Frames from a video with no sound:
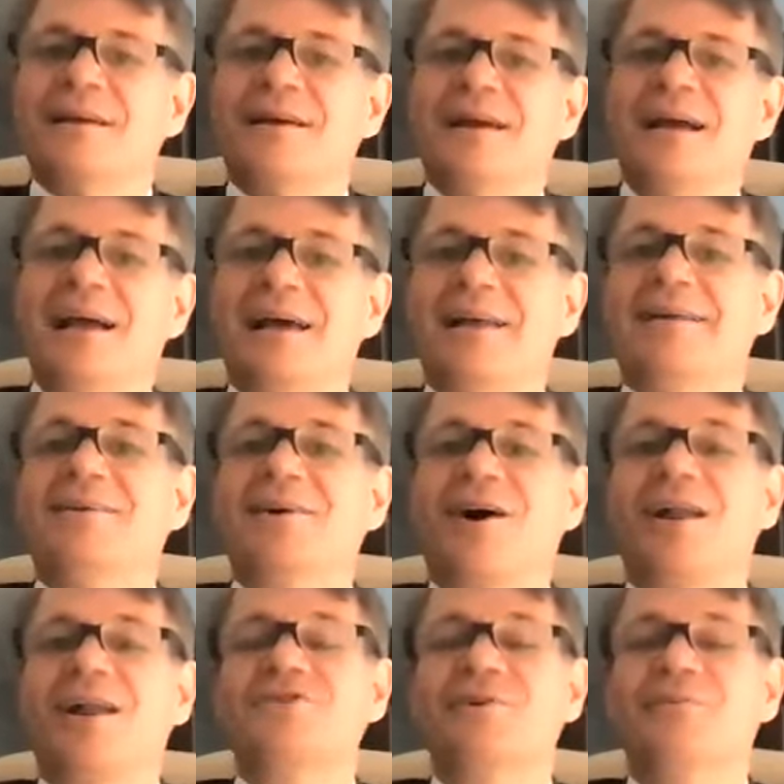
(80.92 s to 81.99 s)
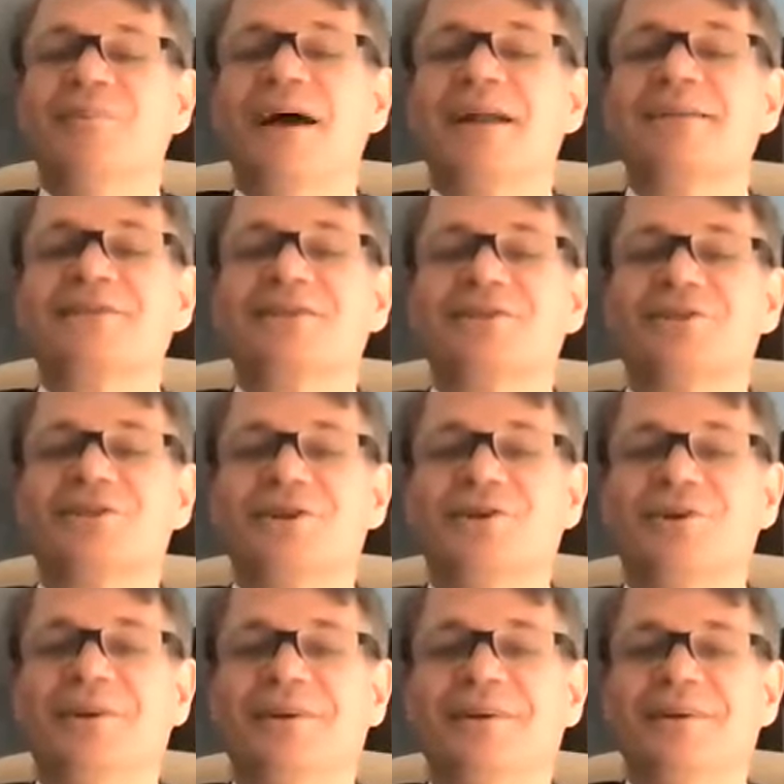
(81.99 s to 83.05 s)
And College of Medicine
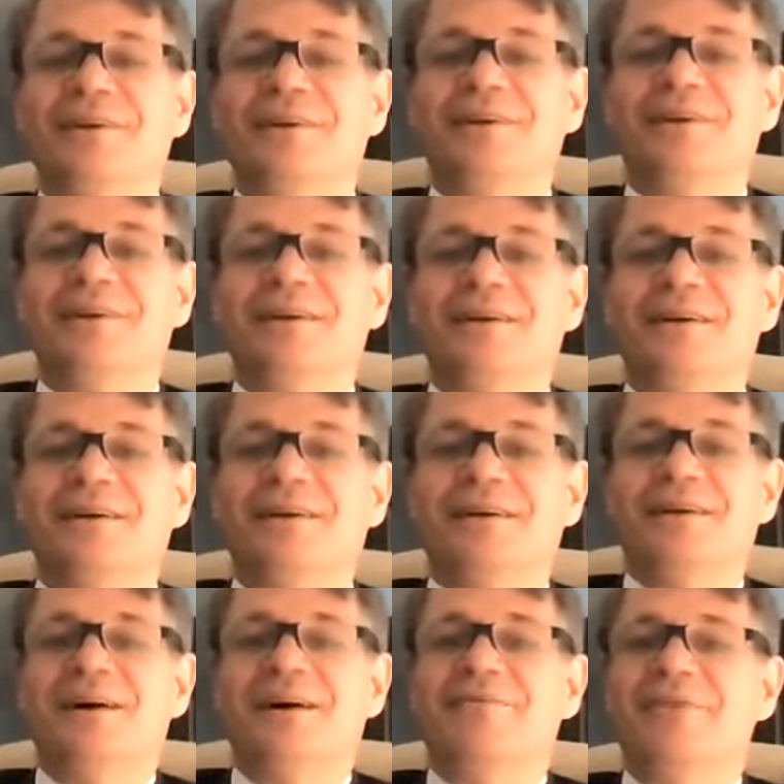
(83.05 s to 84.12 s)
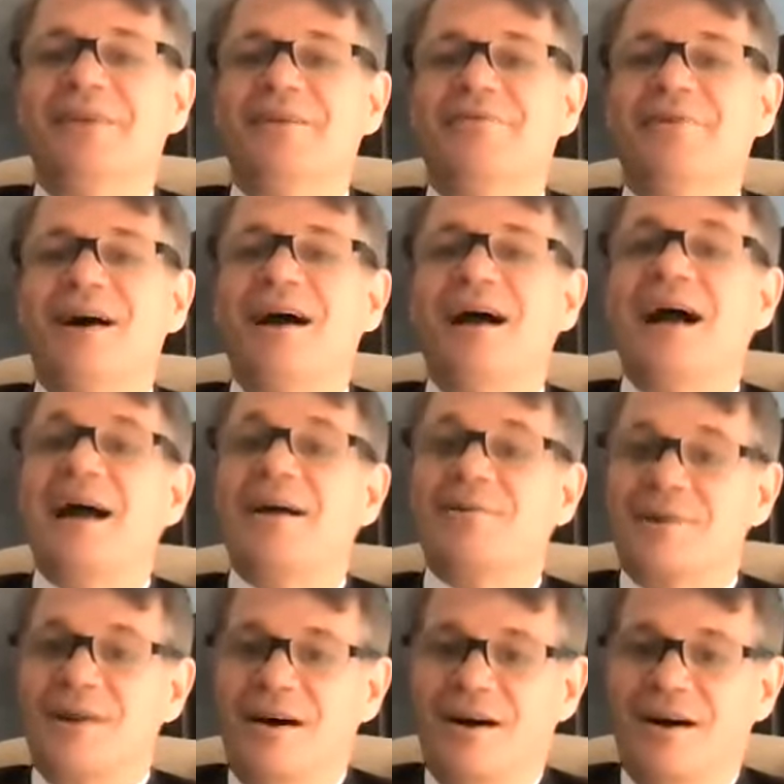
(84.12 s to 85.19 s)
student Aviva
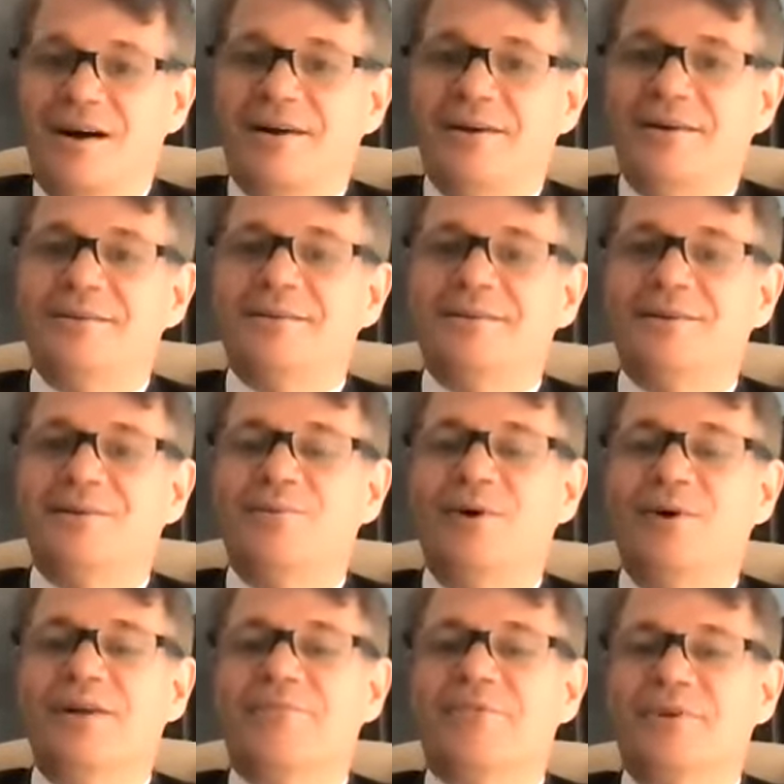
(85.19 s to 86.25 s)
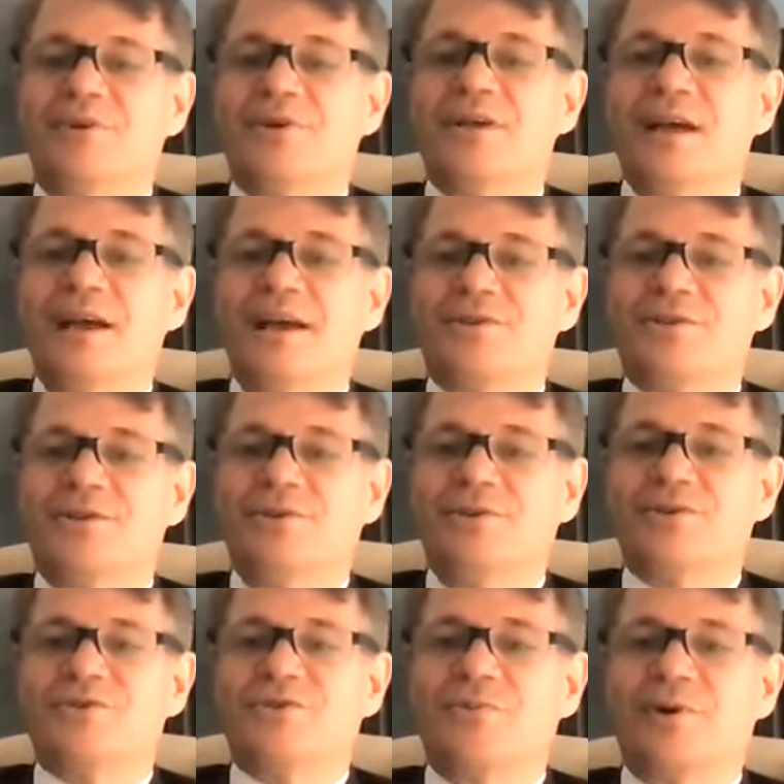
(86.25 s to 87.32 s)
Aguilar, one of 38
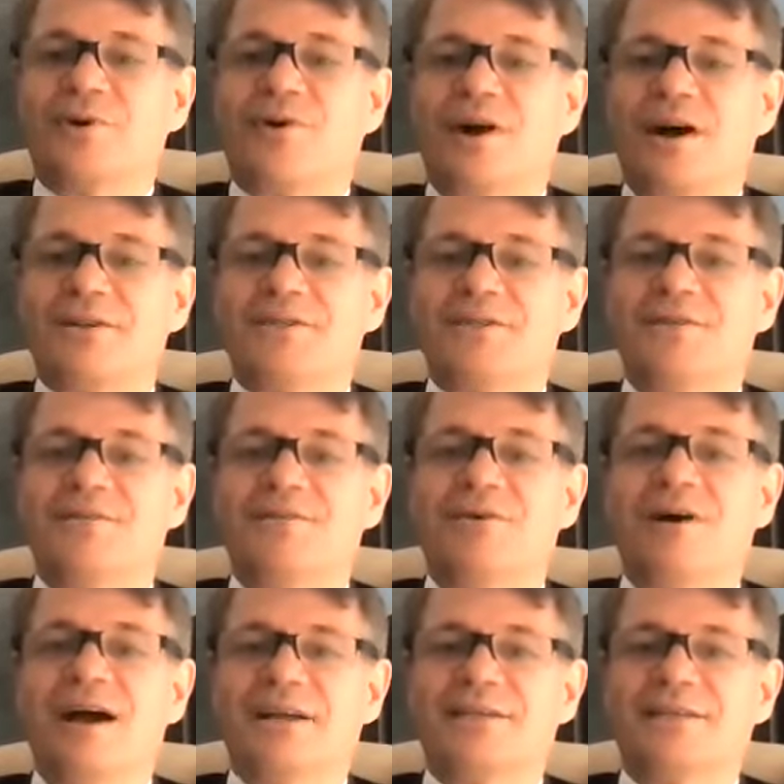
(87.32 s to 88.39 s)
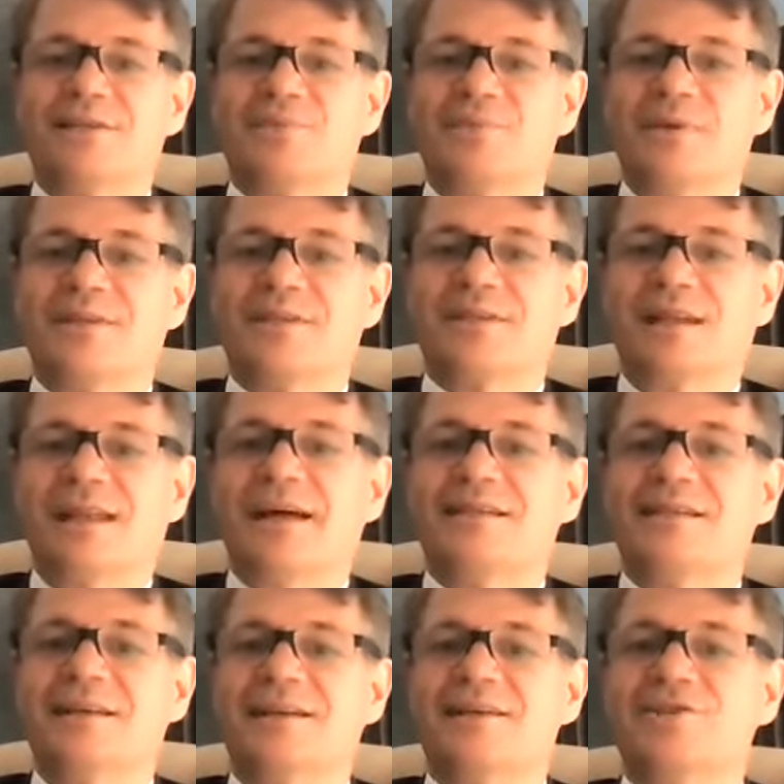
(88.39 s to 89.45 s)
students from across the US, has been
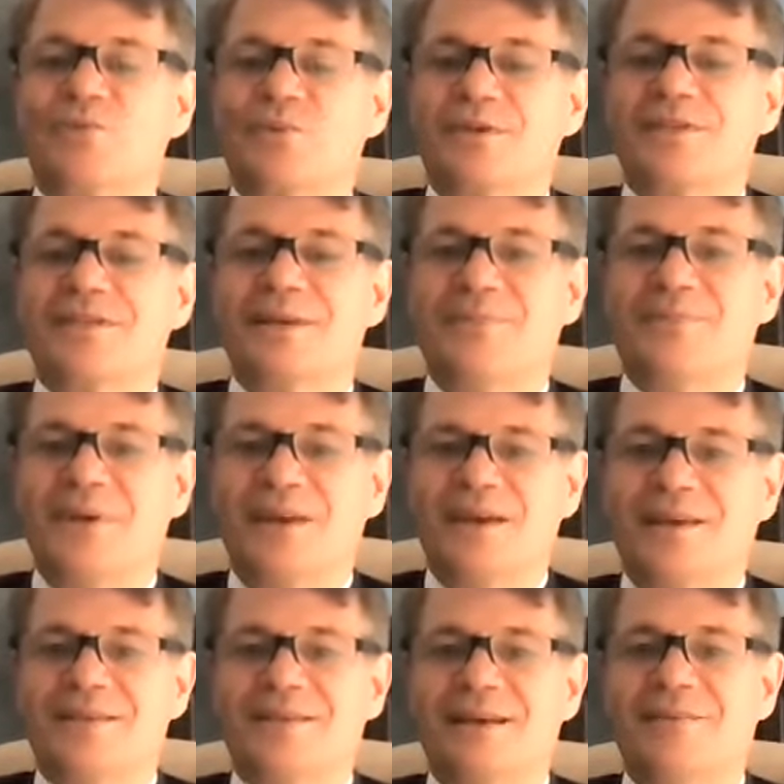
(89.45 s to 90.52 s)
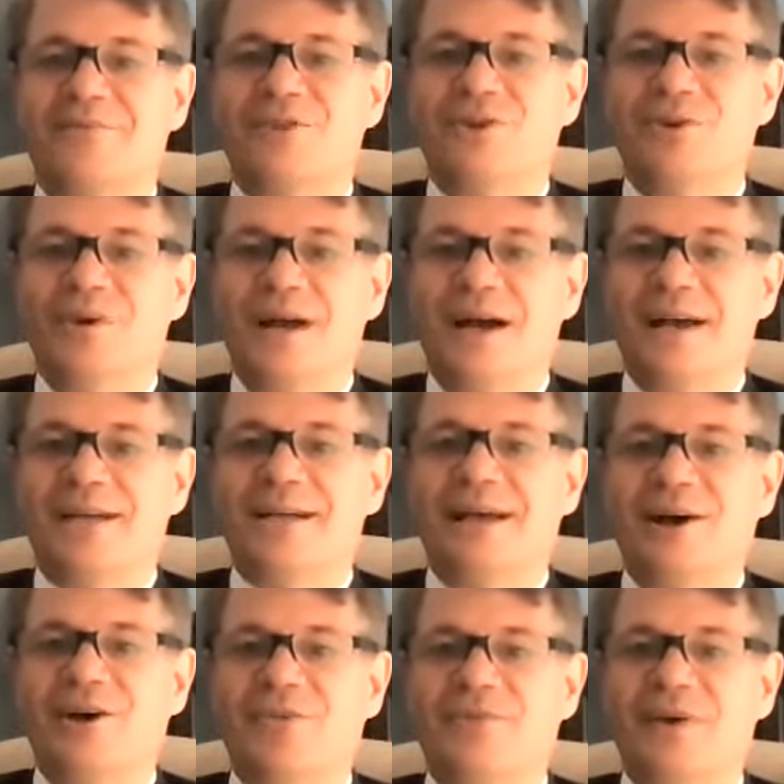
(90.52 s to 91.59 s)
selected as a recipient of the United
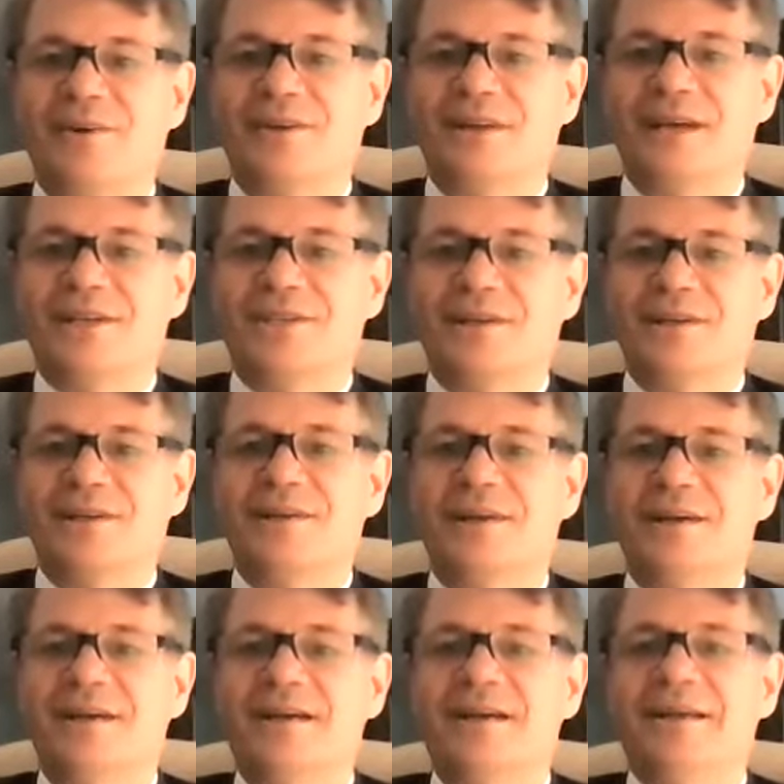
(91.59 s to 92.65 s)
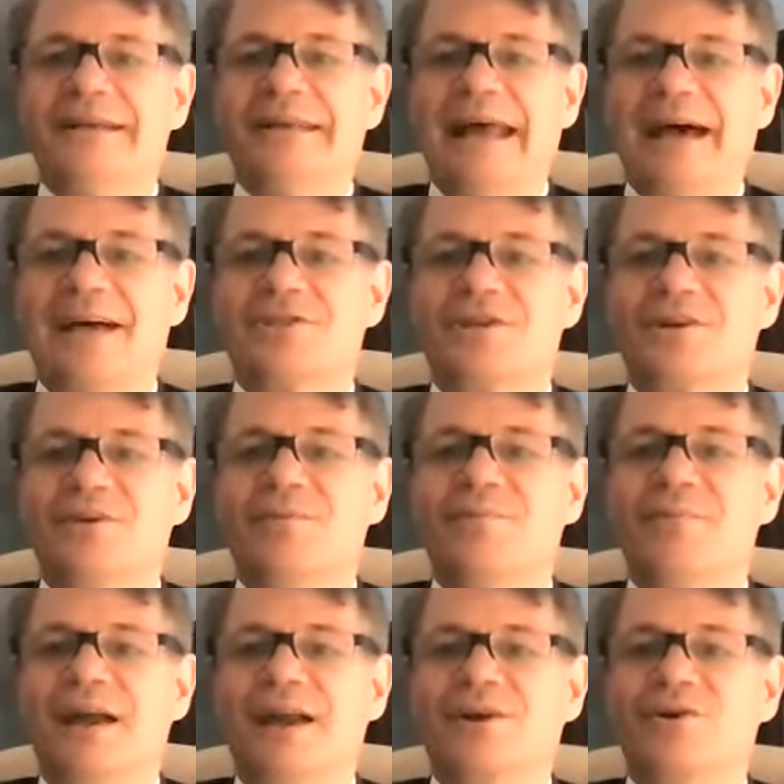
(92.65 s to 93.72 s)
Health Foundation National
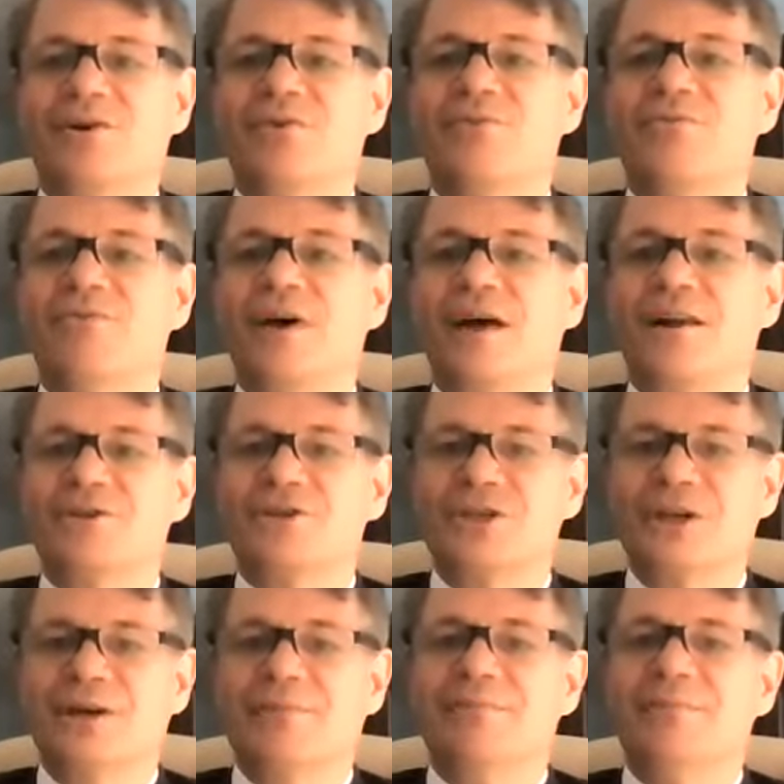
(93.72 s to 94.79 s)
Medical Fellowship